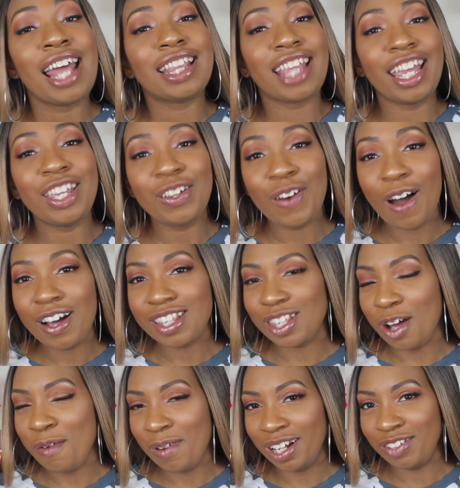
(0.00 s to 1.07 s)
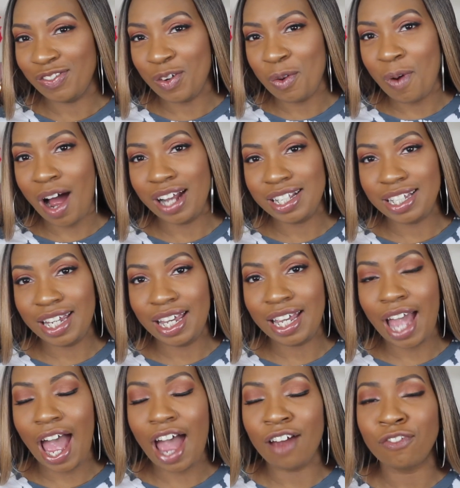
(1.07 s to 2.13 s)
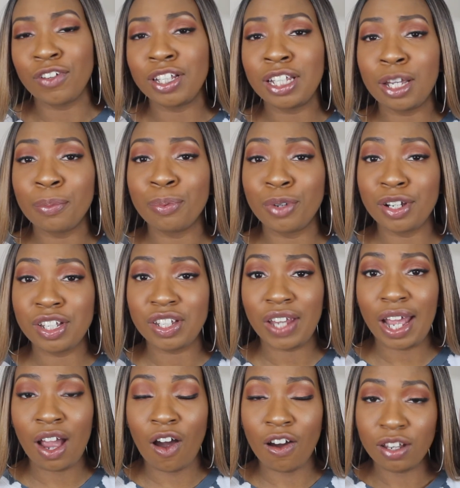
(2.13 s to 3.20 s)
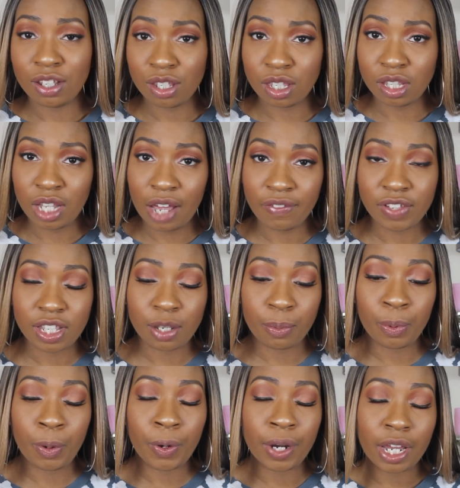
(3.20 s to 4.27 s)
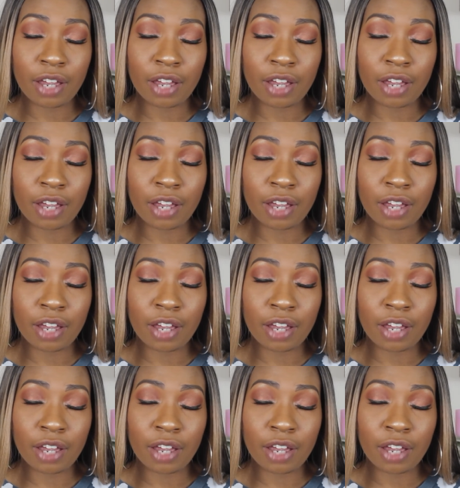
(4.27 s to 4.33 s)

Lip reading: Thank you all so much for watching. I really appreciate all this love and support.